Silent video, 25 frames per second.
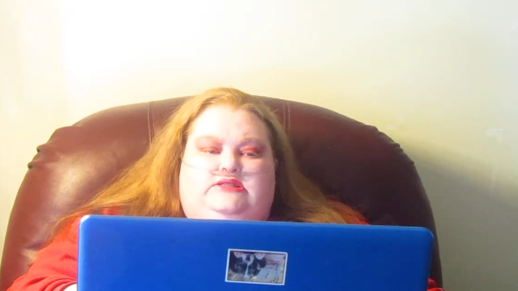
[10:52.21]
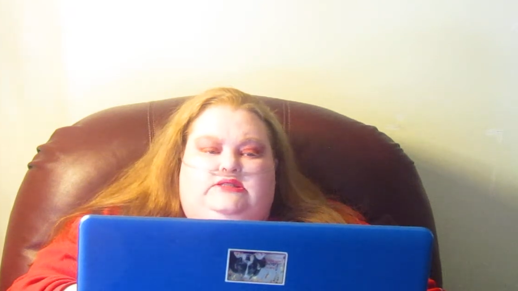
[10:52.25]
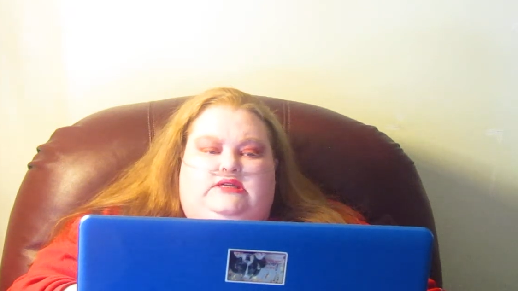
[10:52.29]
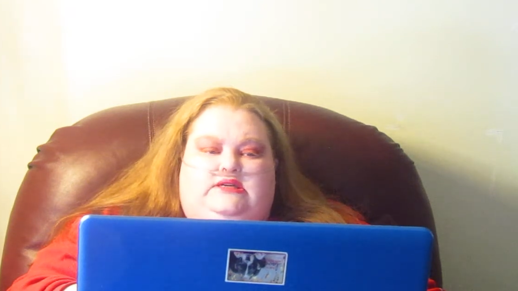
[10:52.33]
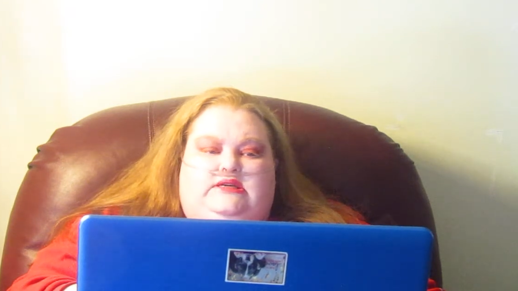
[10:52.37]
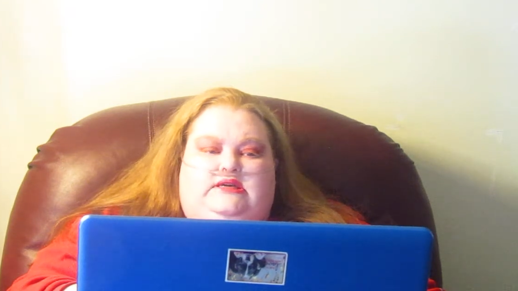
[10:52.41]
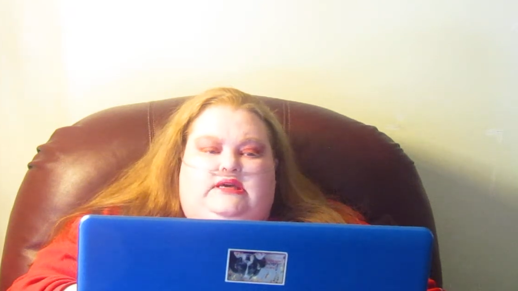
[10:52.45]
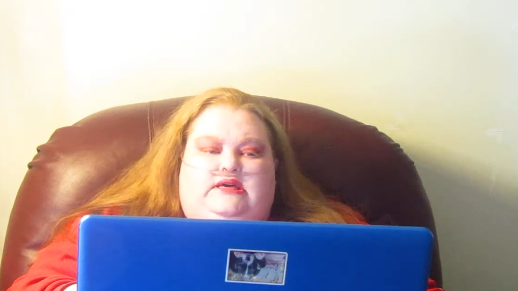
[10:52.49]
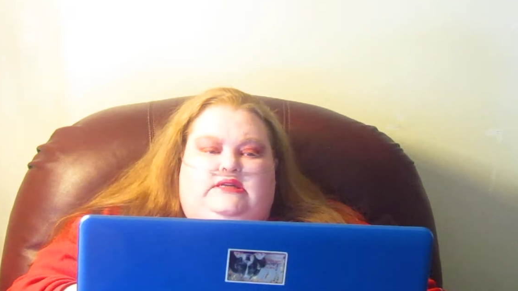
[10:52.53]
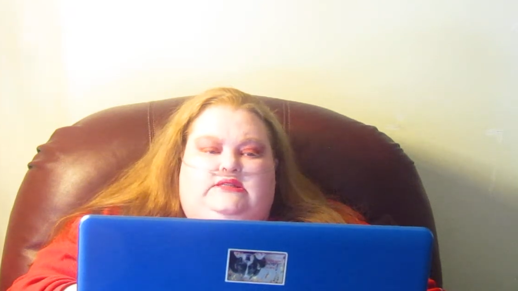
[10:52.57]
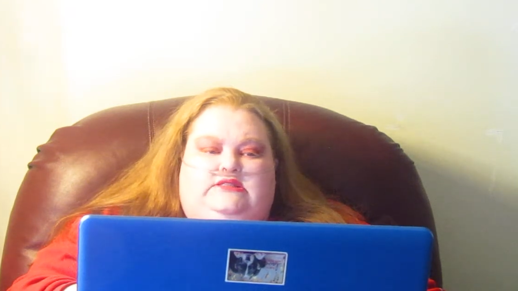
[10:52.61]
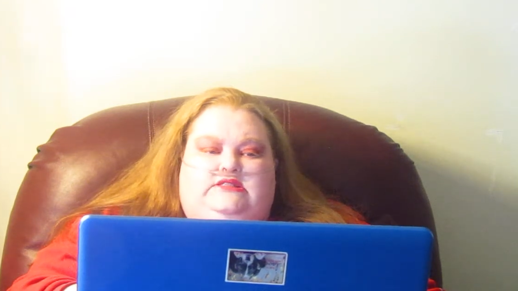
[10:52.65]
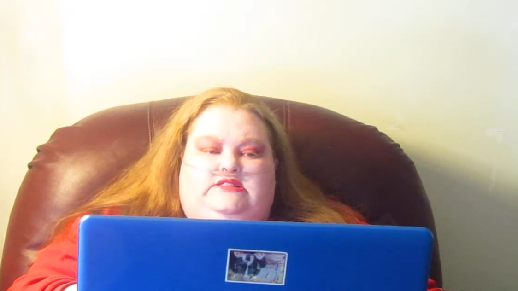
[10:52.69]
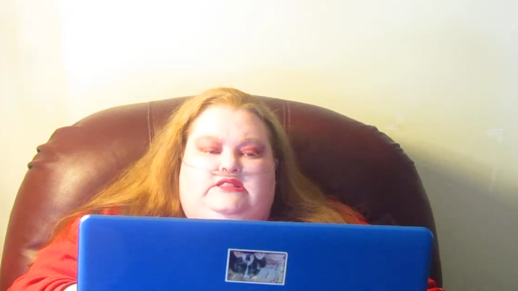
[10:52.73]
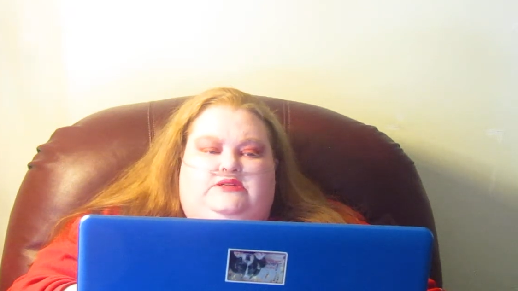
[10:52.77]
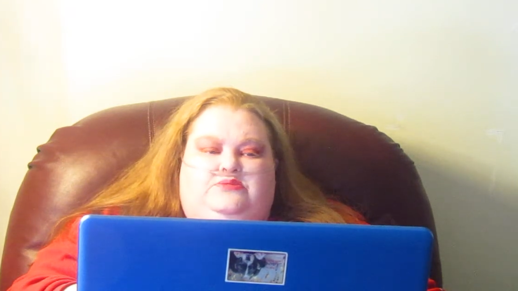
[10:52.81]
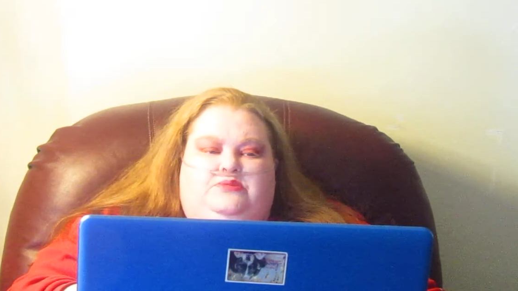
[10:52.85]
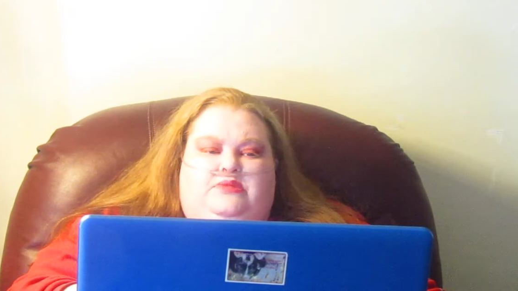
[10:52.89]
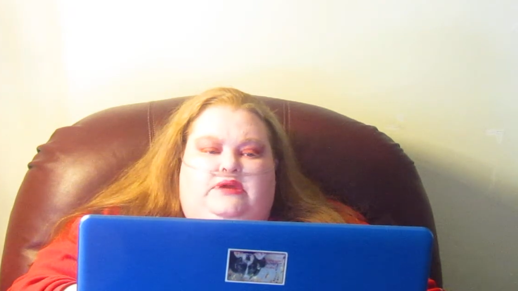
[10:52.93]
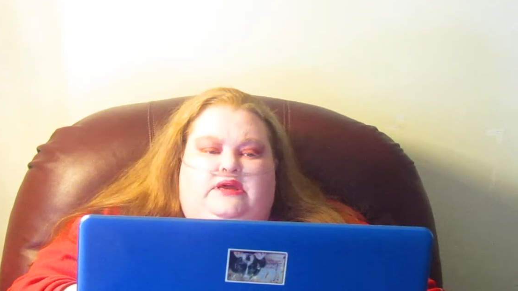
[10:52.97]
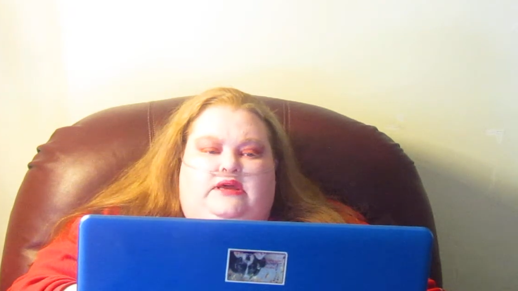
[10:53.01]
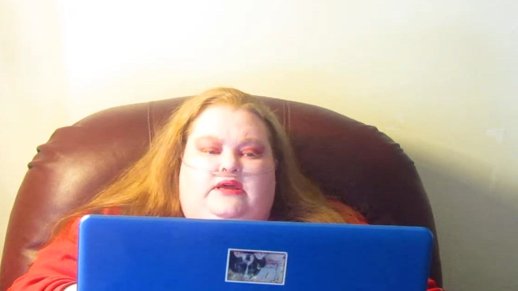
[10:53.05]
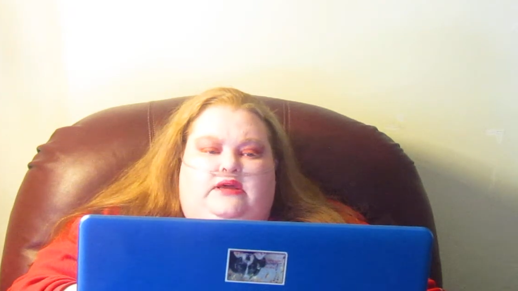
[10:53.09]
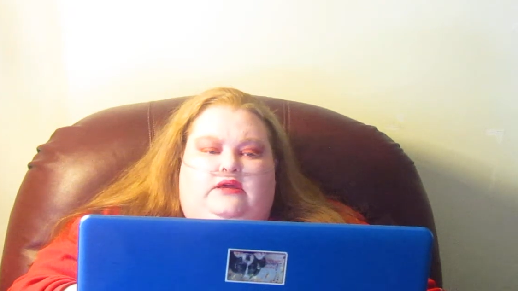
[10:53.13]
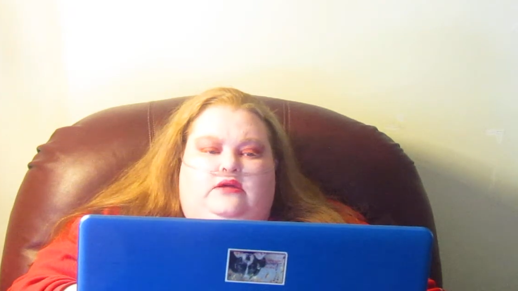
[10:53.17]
against me.